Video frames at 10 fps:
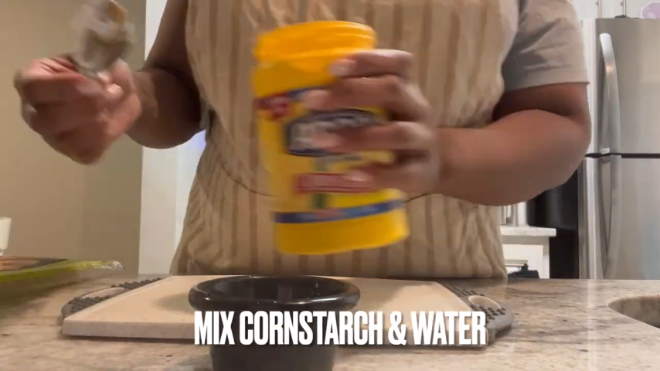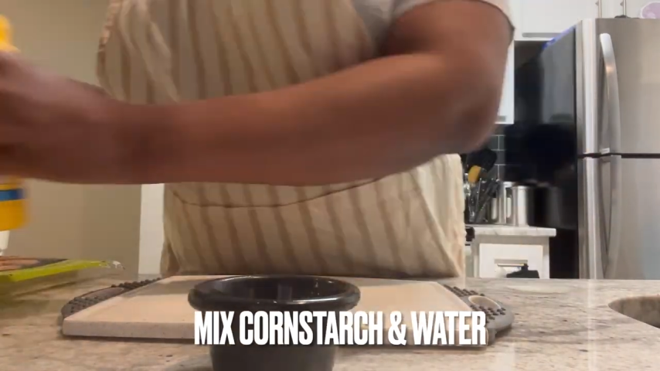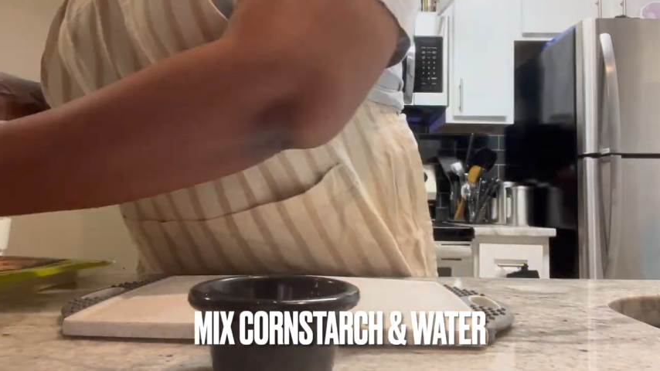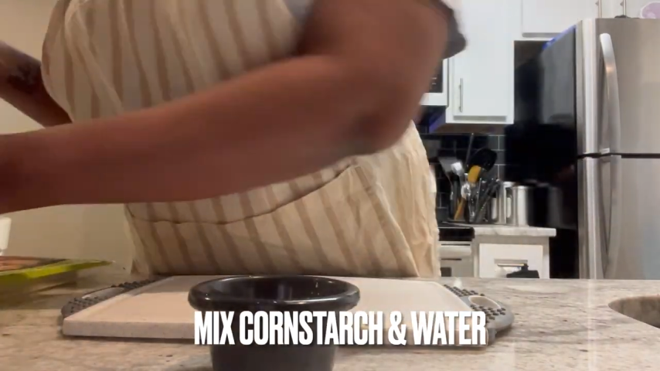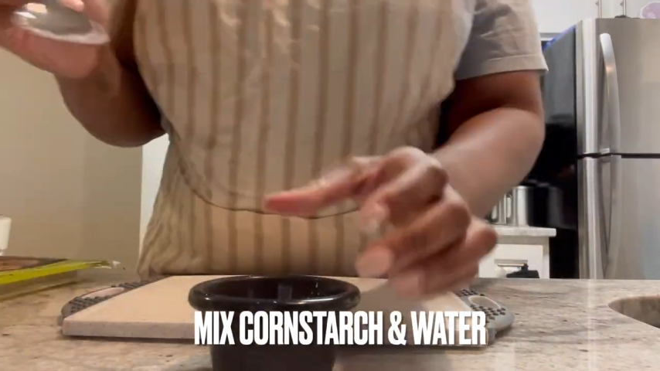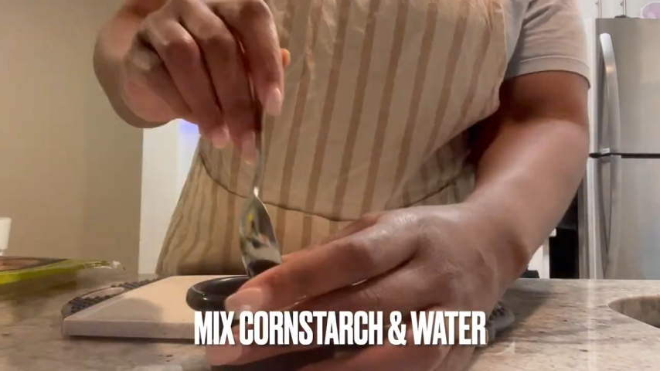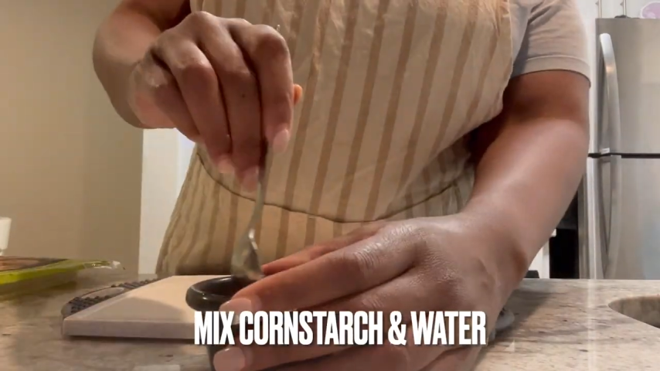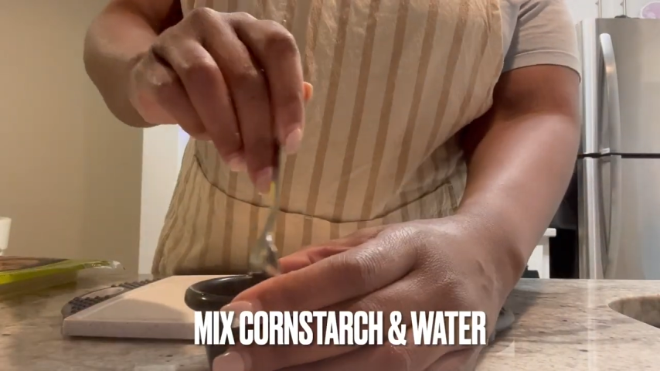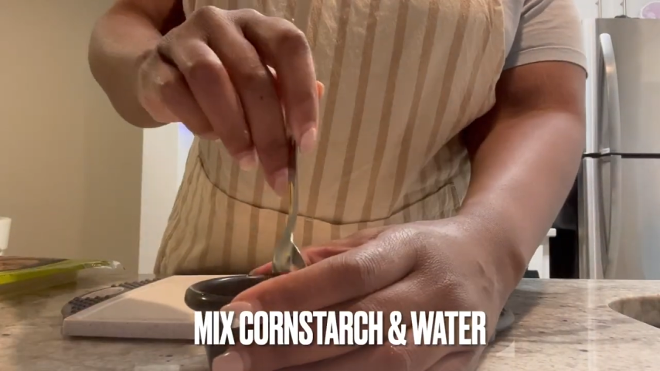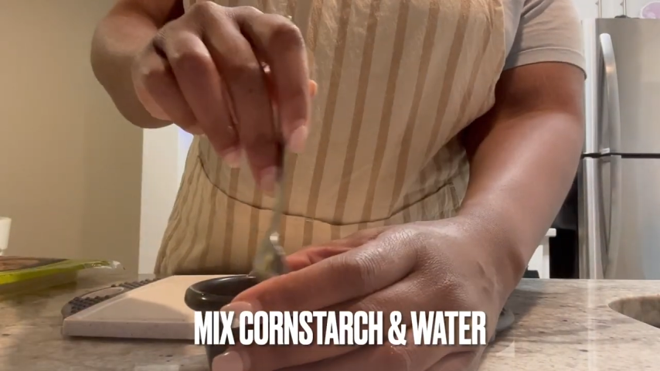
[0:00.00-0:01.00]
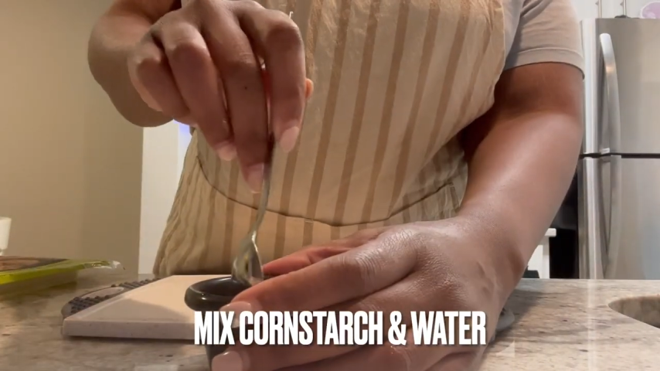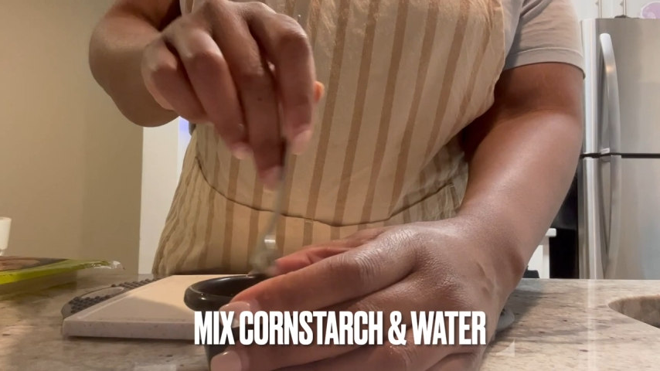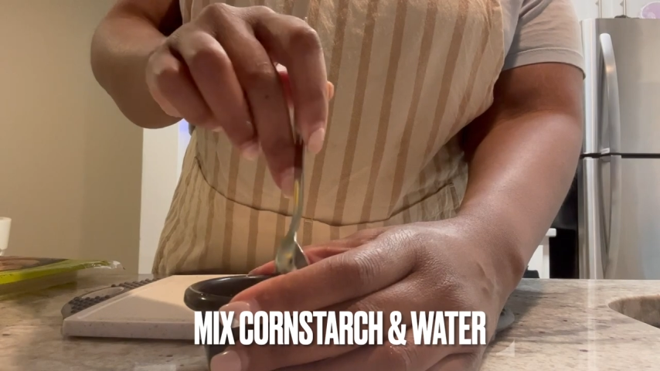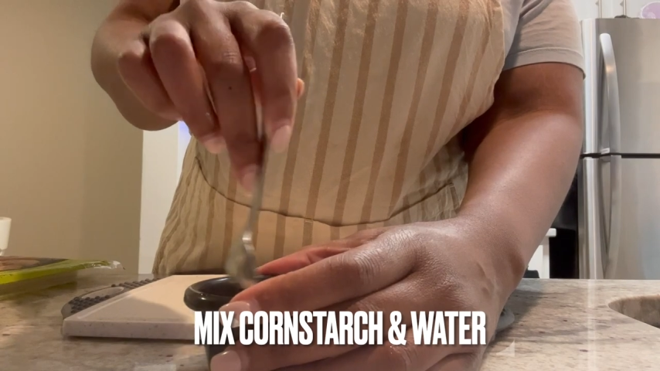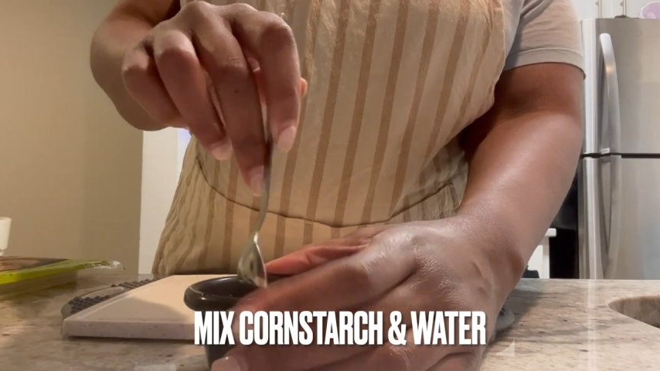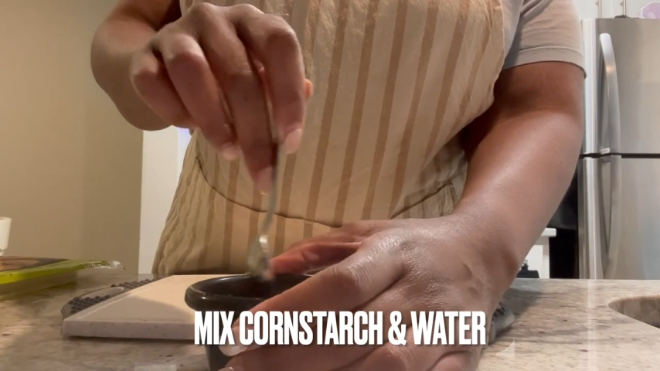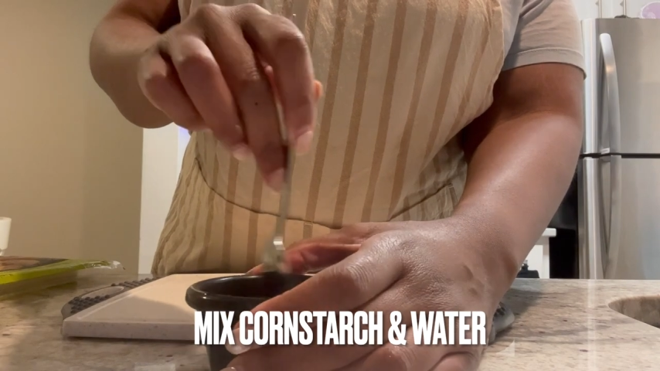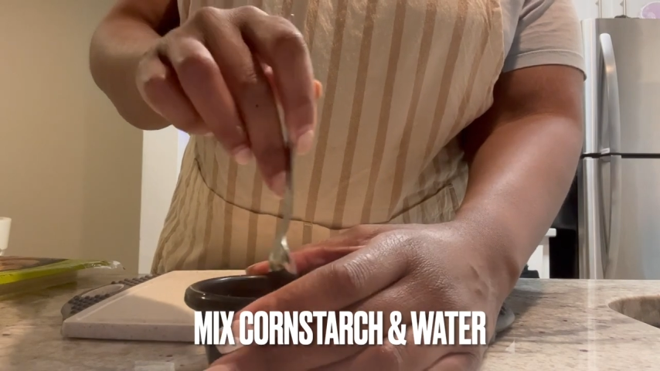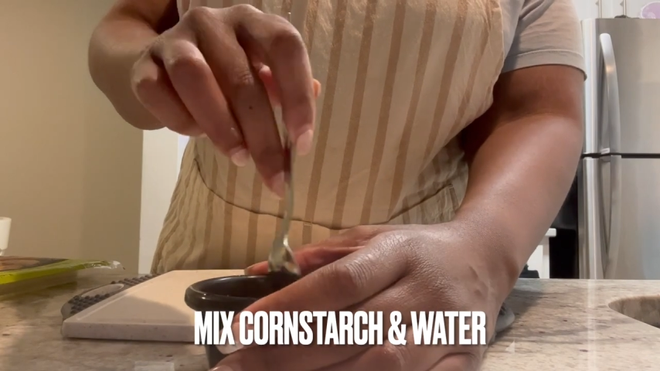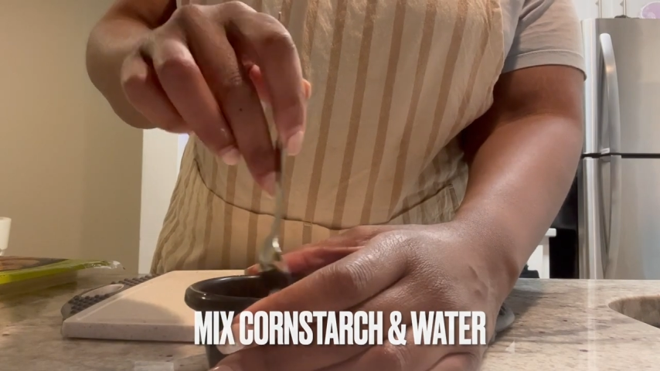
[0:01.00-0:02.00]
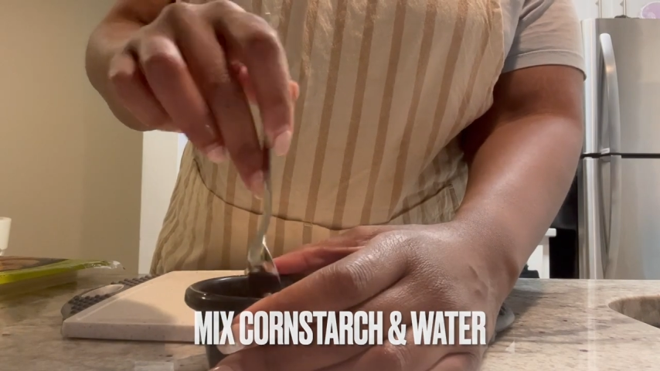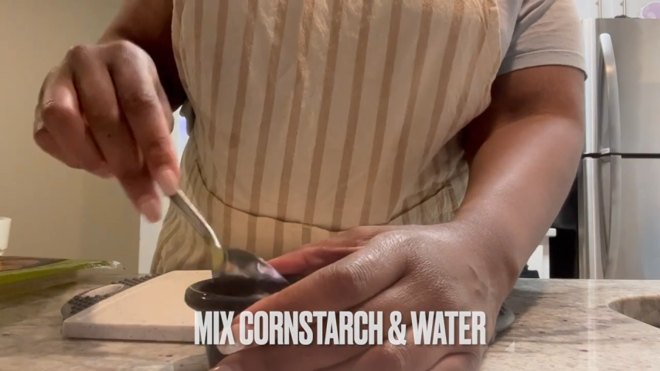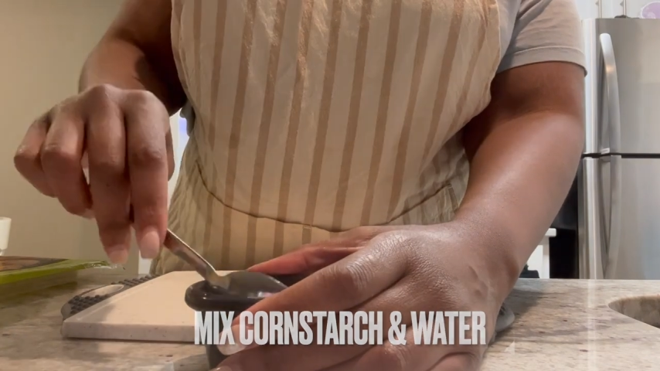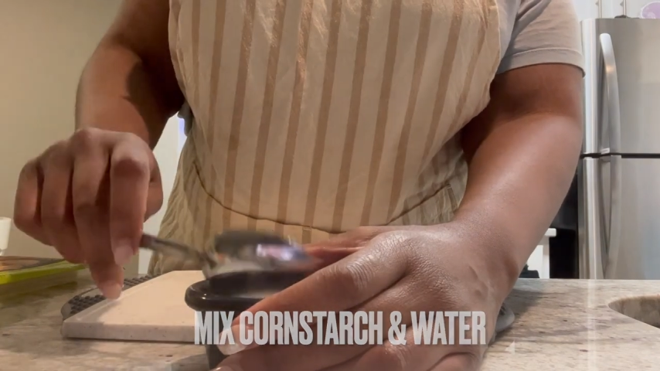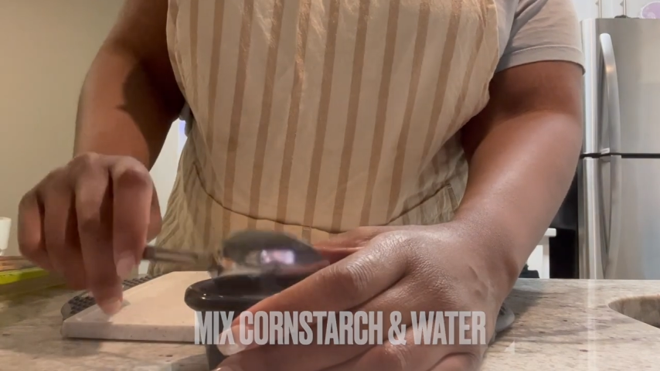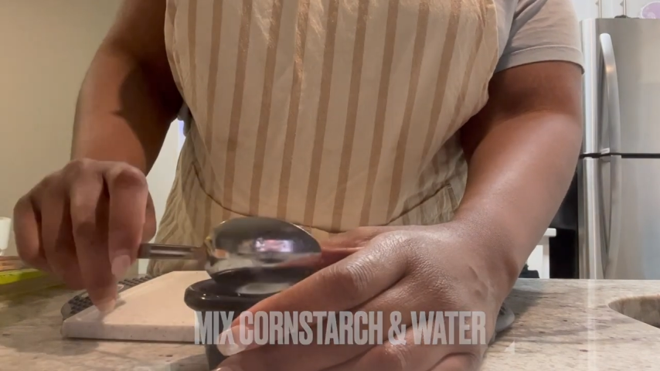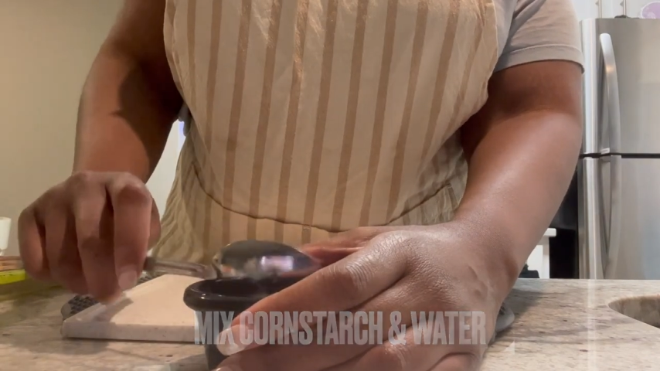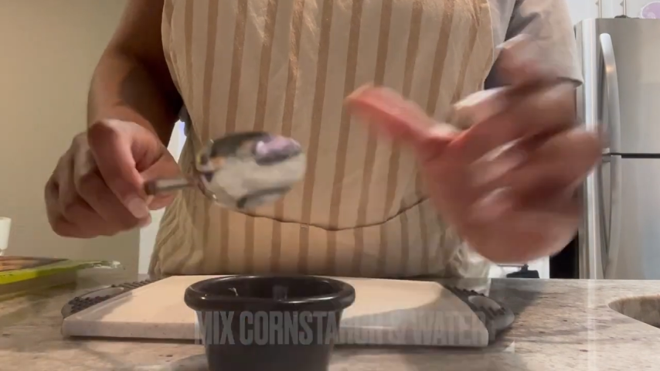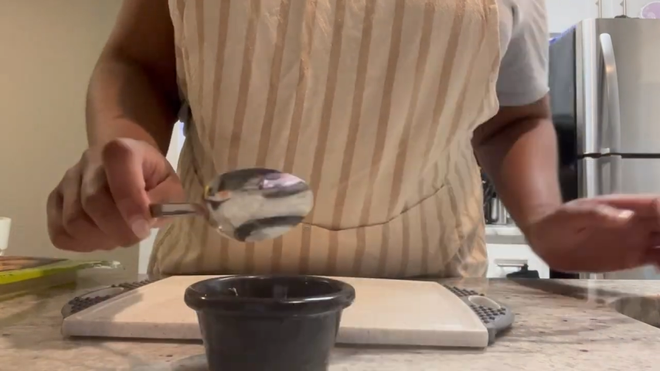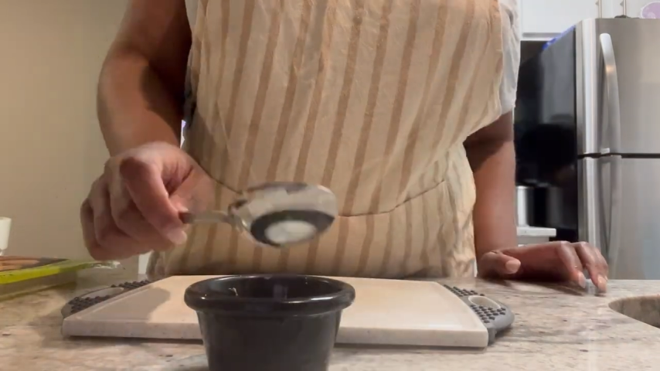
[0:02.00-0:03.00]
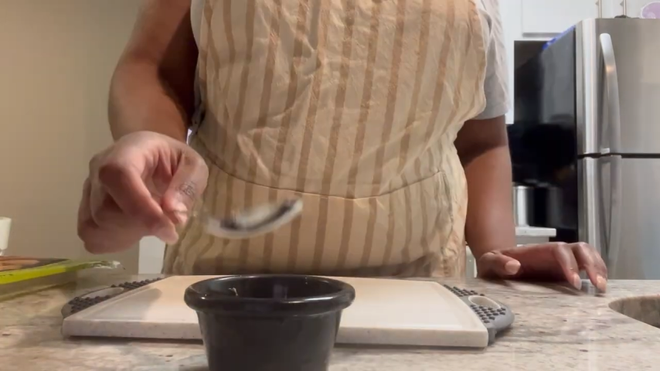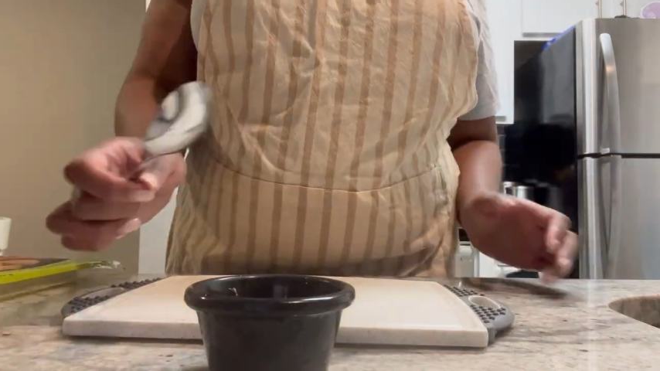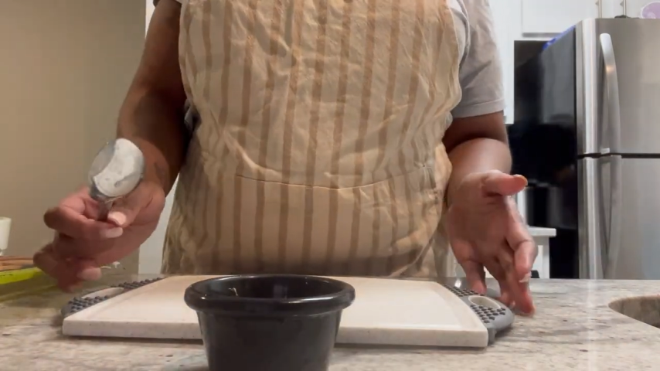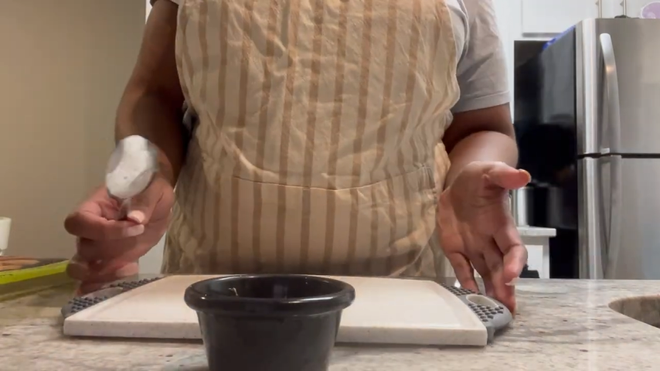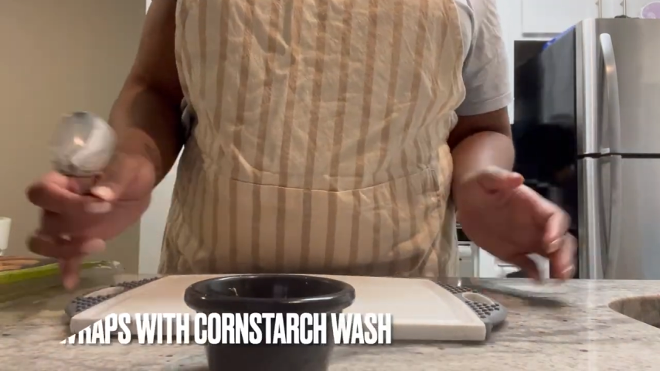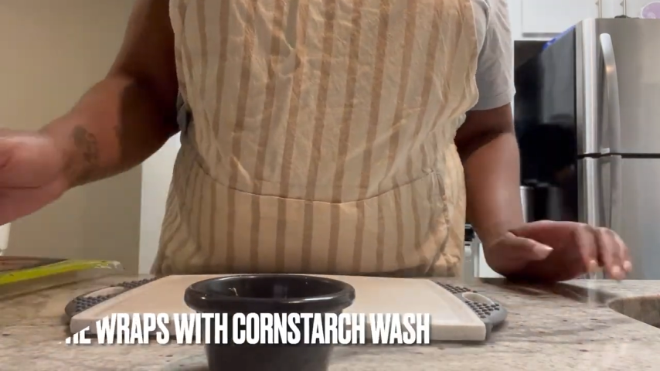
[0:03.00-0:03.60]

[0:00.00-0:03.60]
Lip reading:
Nobody's mouth can be seen.